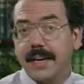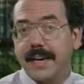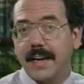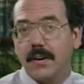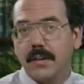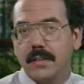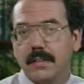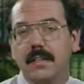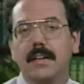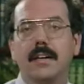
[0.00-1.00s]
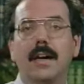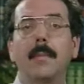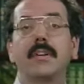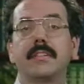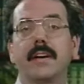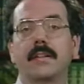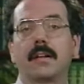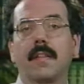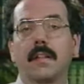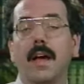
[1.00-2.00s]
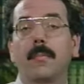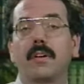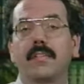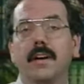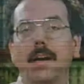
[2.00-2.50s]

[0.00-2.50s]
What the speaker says: try it out. I'm going to Telnet to the Library of